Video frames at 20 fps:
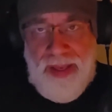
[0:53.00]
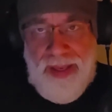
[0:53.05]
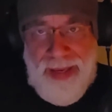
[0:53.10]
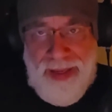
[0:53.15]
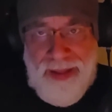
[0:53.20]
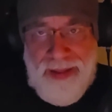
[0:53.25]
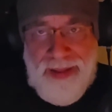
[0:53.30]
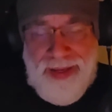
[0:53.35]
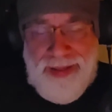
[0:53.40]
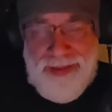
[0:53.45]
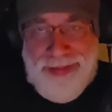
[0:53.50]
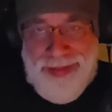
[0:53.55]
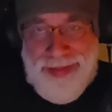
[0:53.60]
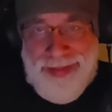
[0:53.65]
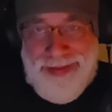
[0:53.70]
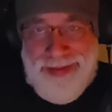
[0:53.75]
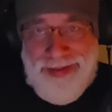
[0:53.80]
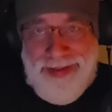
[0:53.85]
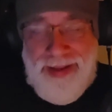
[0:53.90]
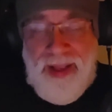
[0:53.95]
And I
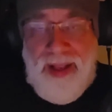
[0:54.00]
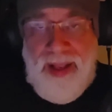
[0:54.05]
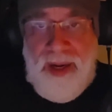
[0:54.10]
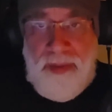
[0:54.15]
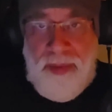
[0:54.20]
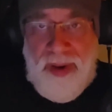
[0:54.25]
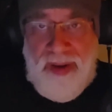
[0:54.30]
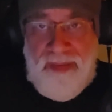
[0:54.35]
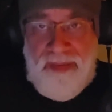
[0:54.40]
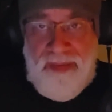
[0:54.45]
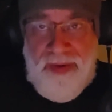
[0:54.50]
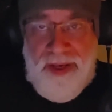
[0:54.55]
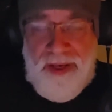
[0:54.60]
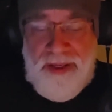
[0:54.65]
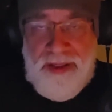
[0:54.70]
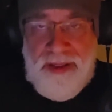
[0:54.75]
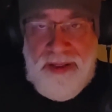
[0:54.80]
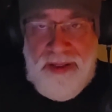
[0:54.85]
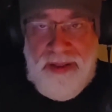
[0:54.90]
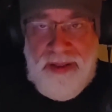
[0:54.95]
landed on my
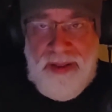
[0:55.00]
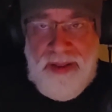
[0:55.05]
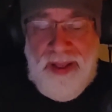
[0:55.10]
feet.